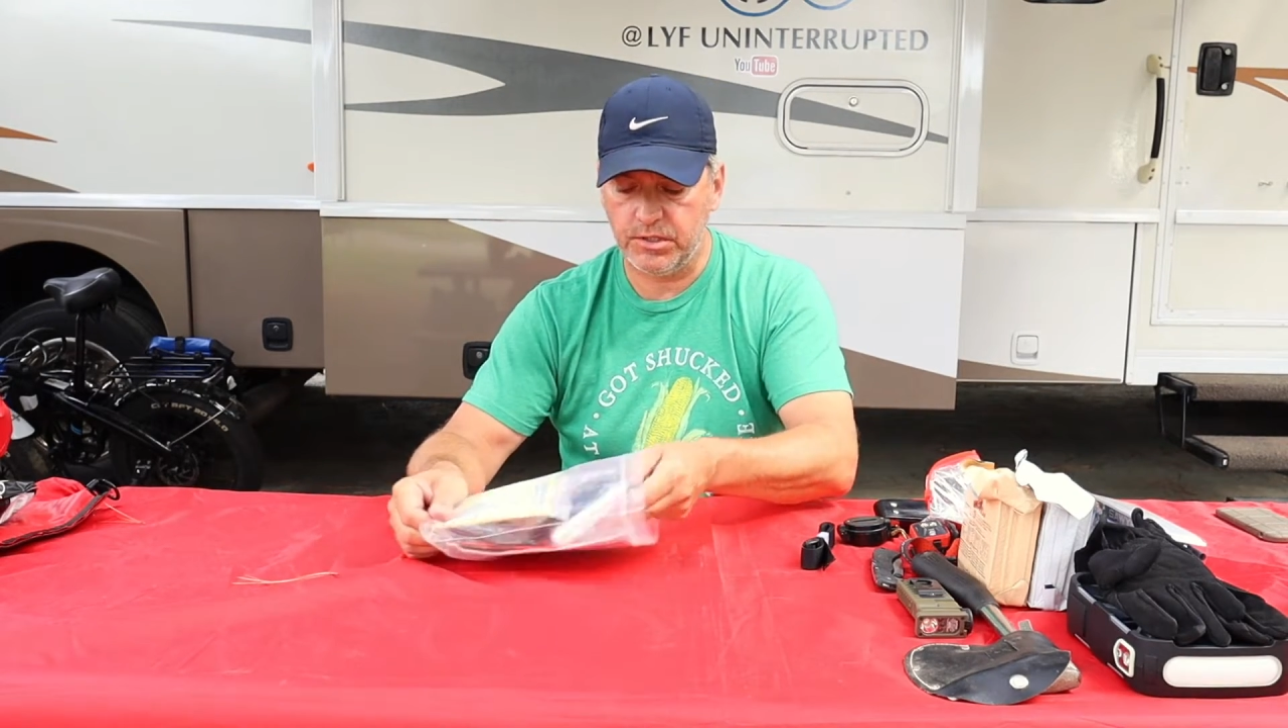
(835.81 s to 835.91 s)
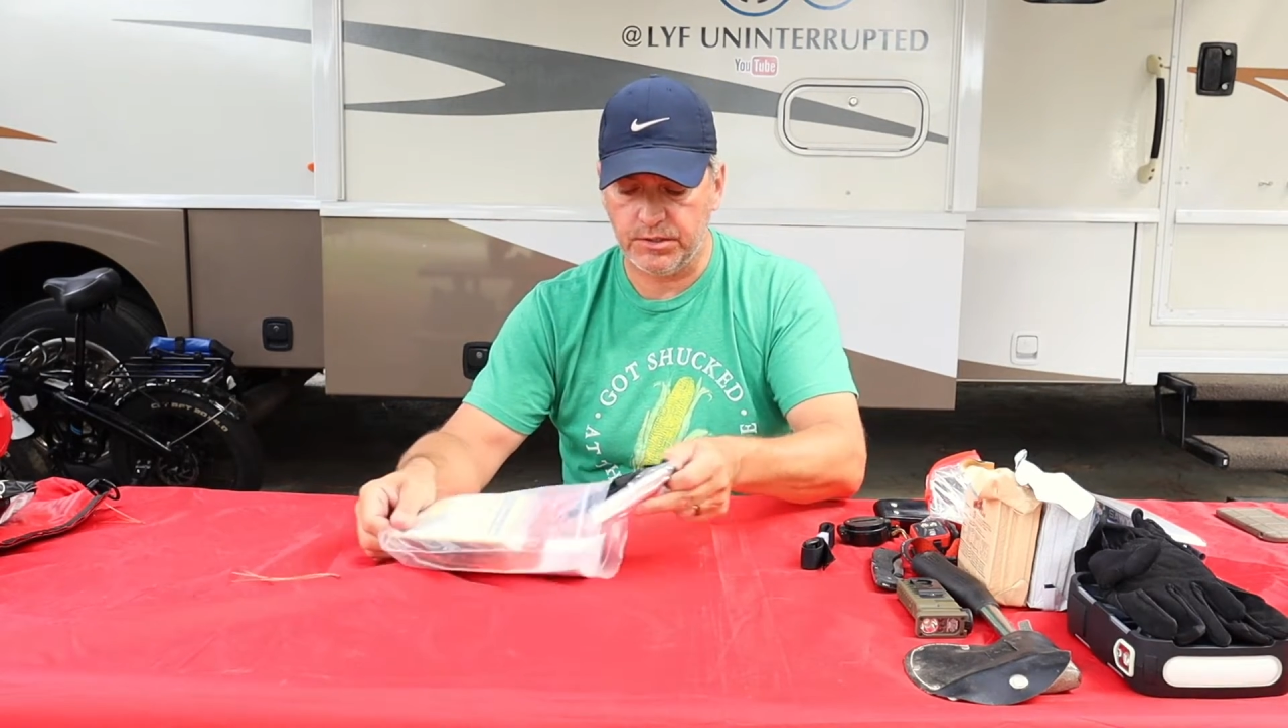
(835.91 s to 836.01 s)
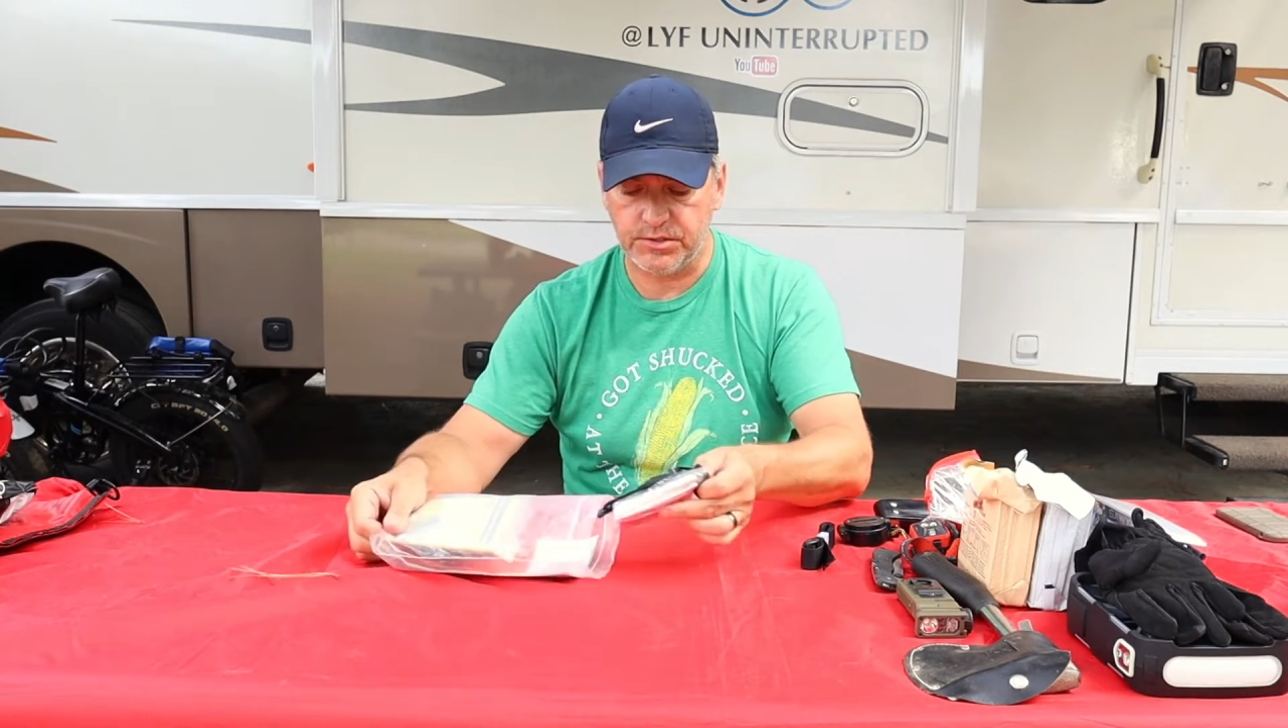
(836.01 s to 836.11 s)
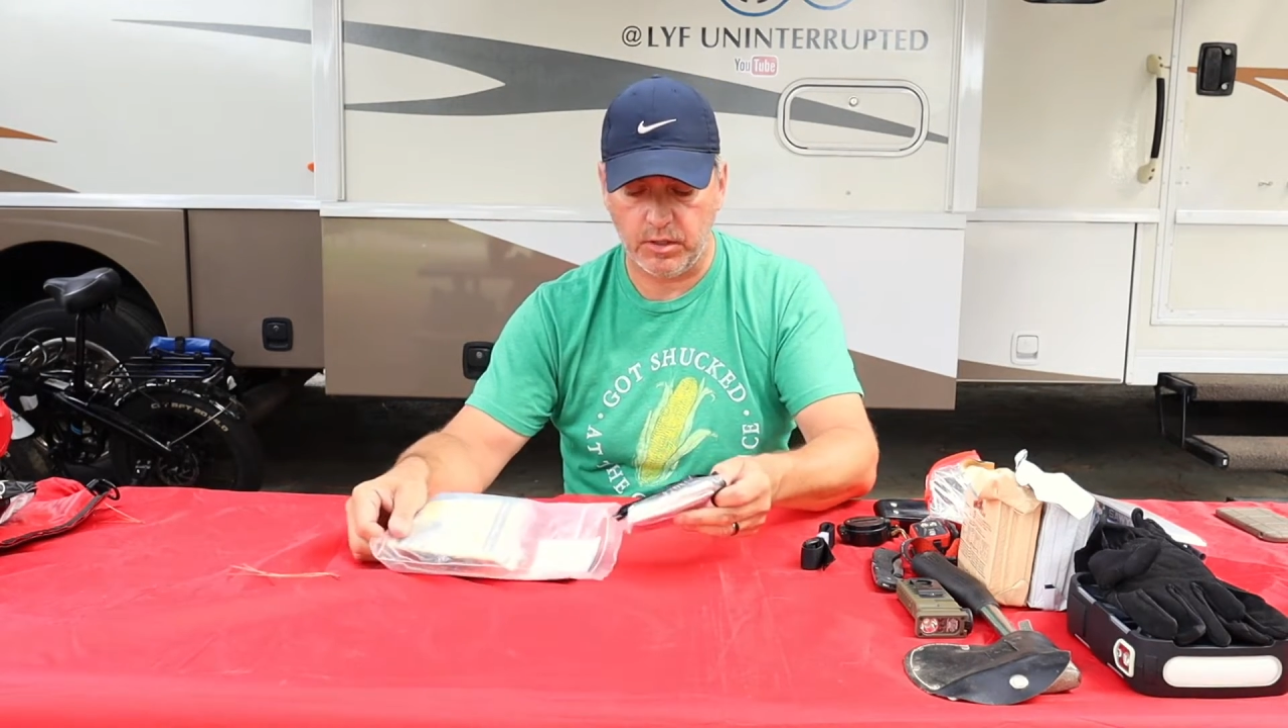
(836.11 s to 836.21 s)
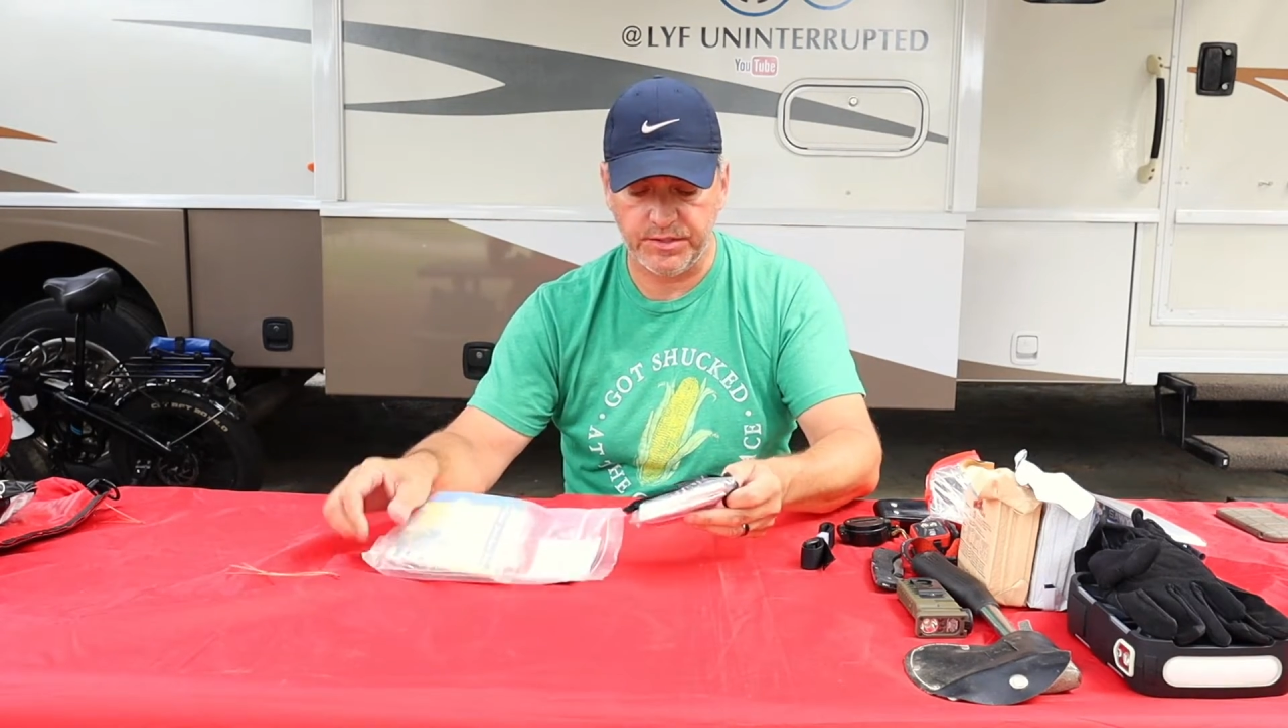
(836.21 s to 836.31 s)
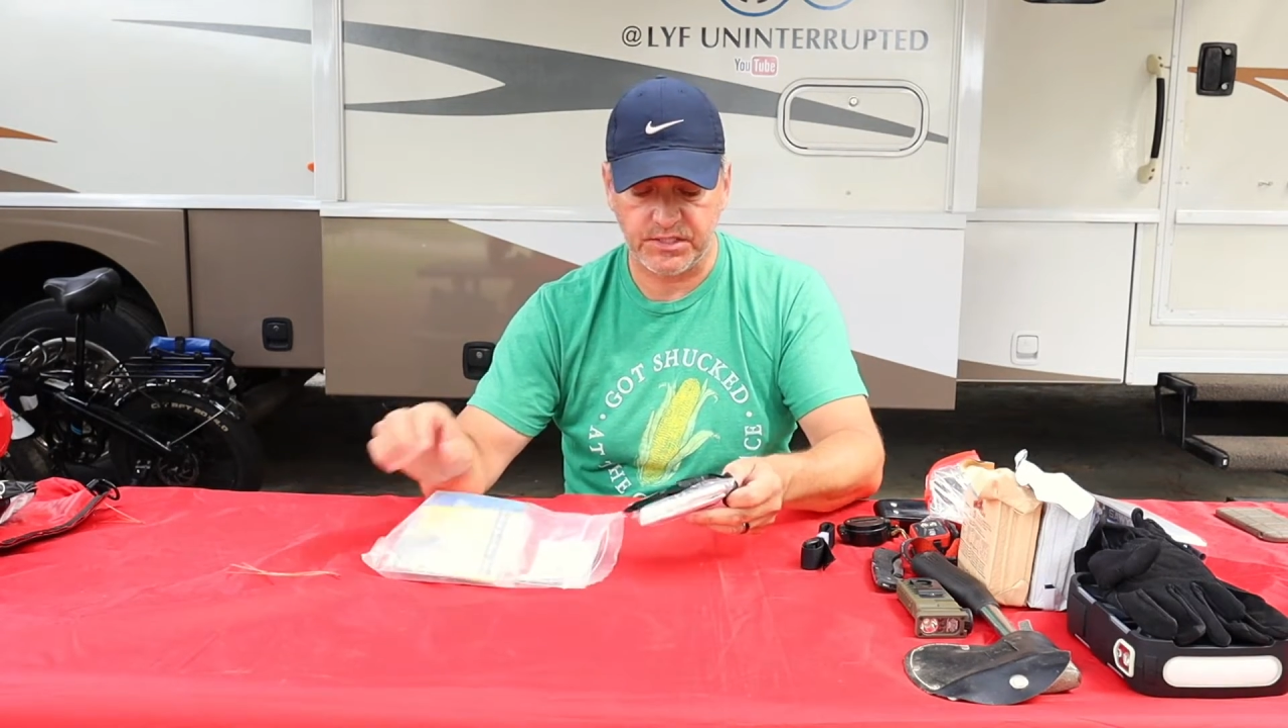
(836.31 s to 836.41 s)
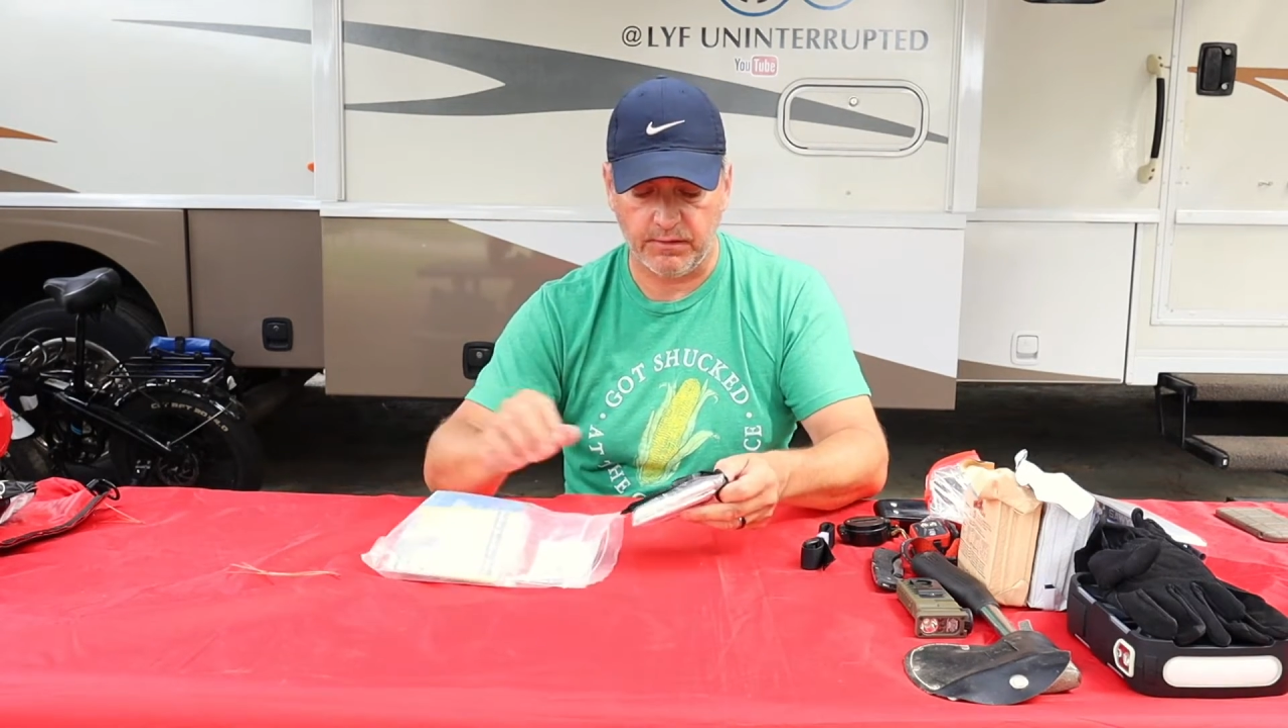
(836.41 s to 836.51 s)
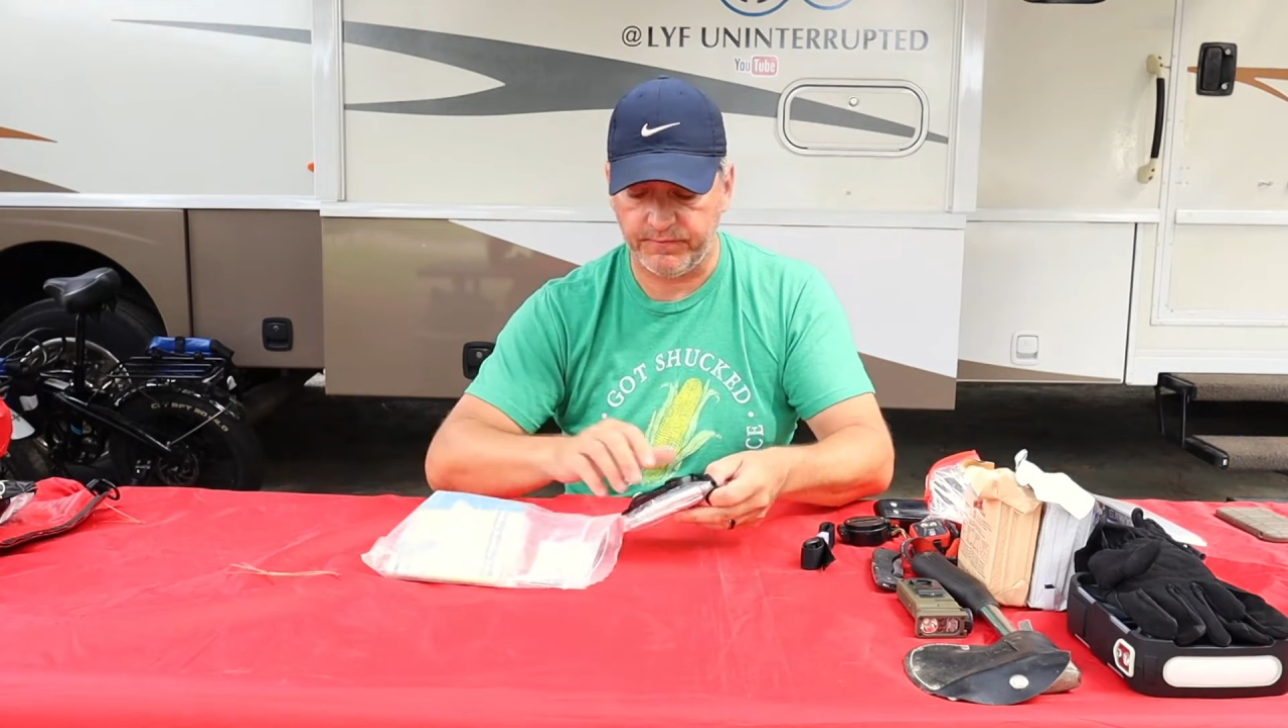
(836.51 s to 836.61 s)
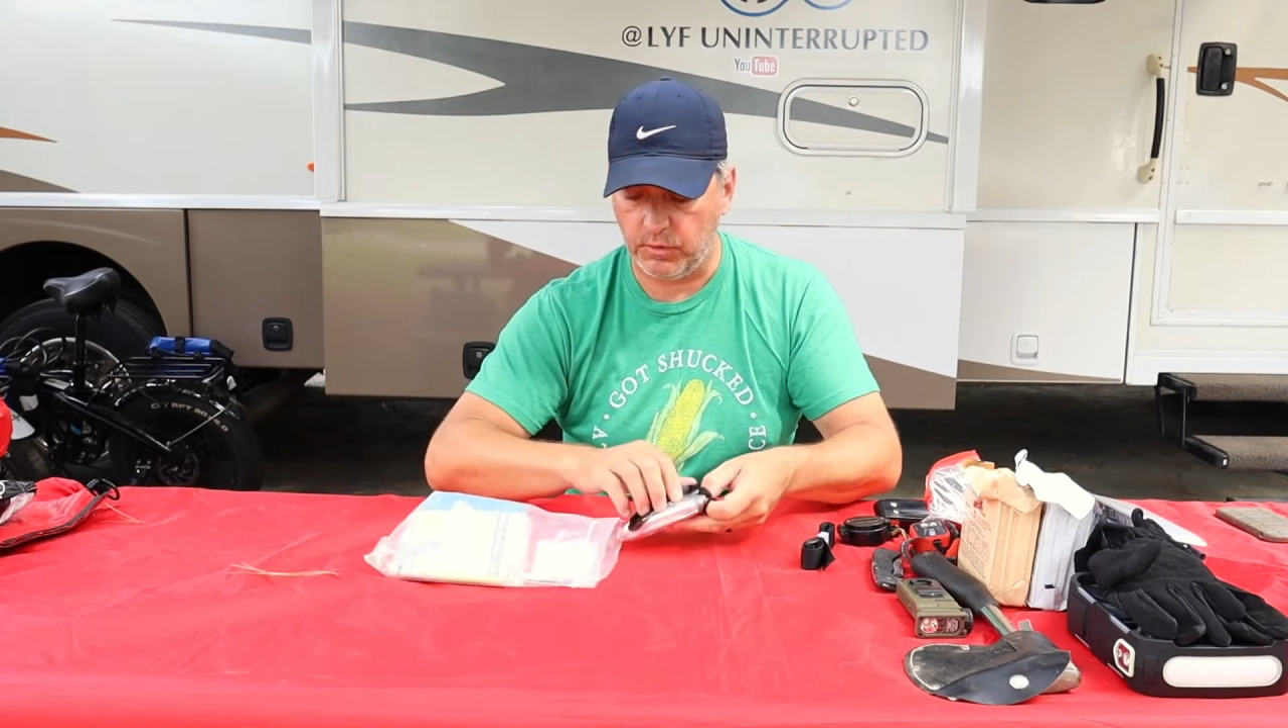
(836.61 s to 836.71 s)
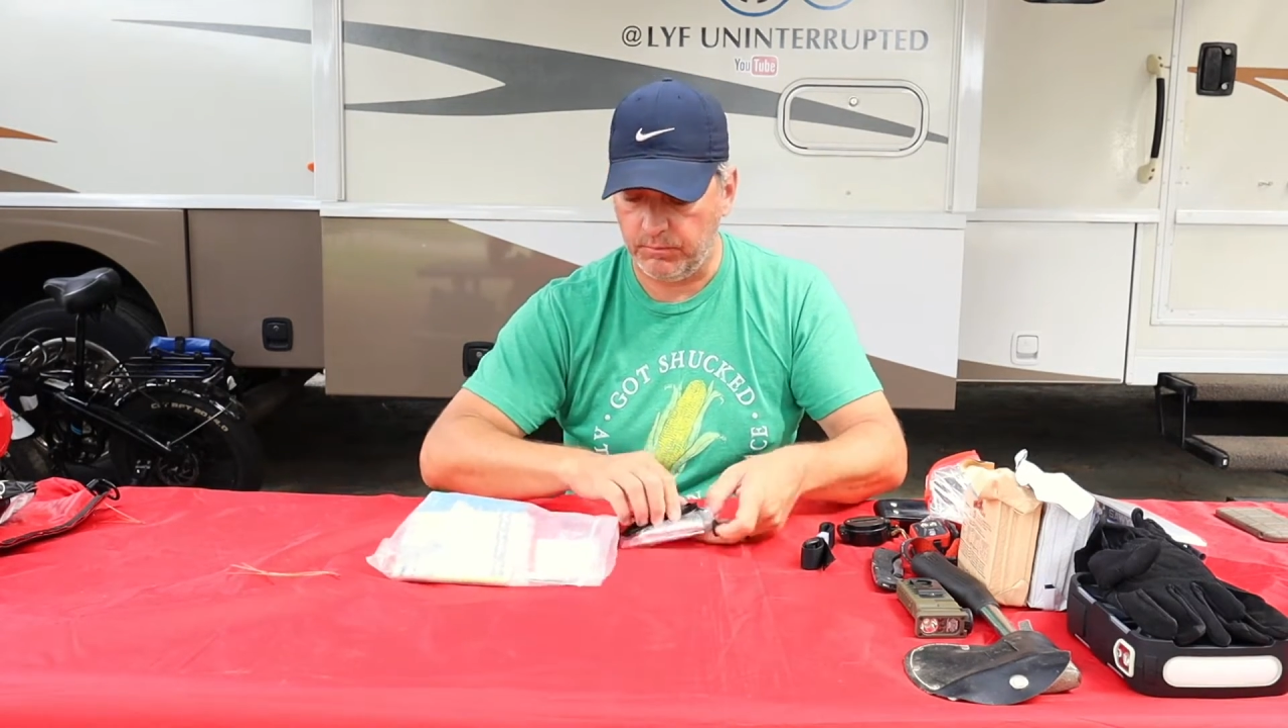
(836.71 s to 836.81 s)
is always
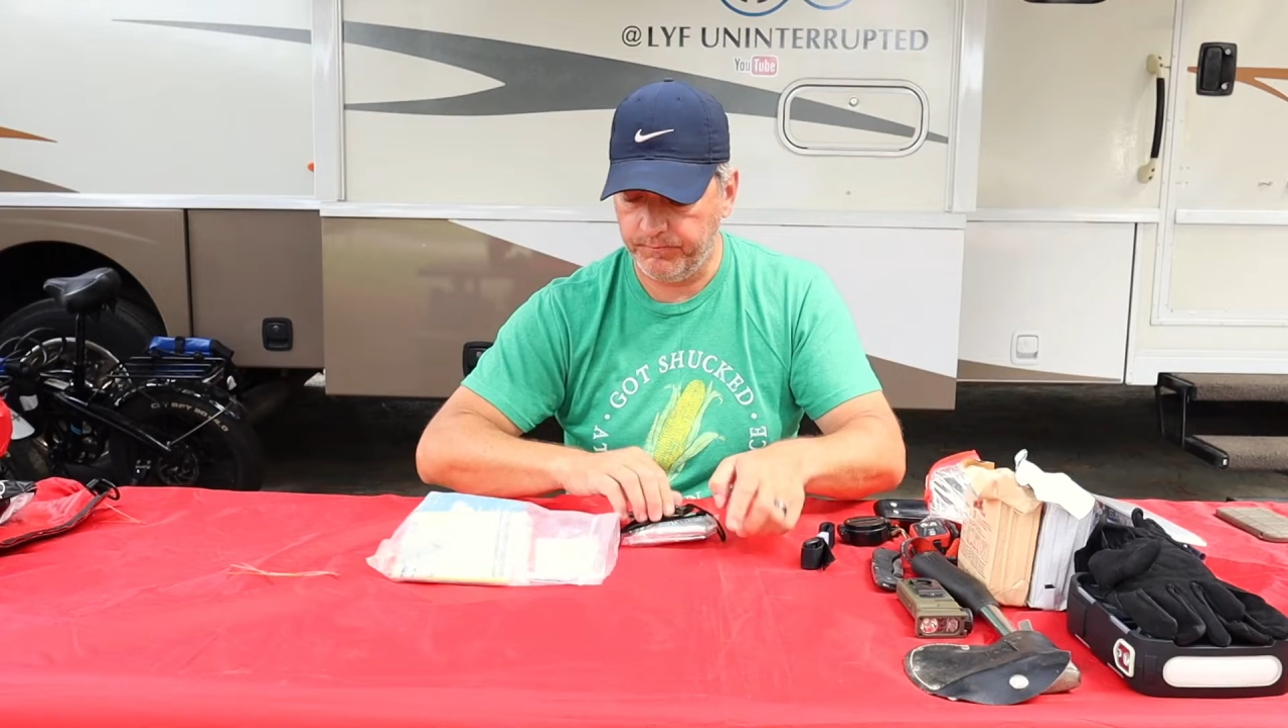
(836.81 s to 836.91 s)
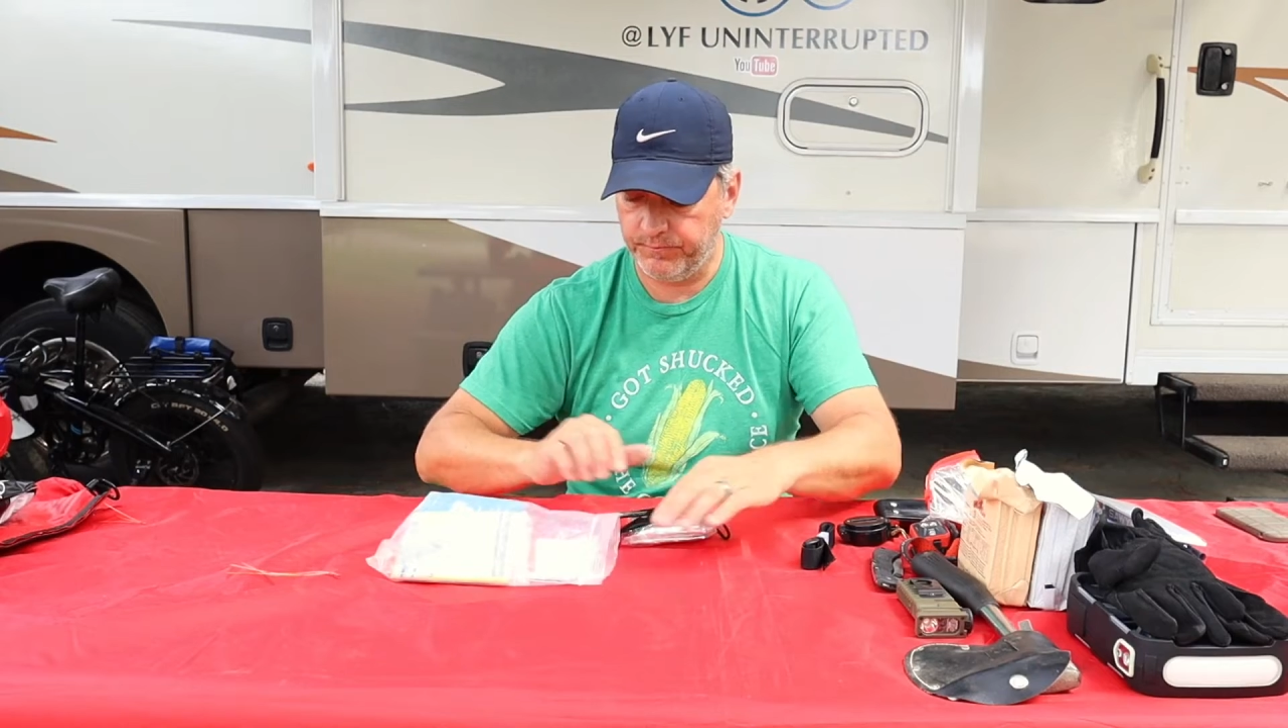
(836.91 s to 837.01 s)
helpful.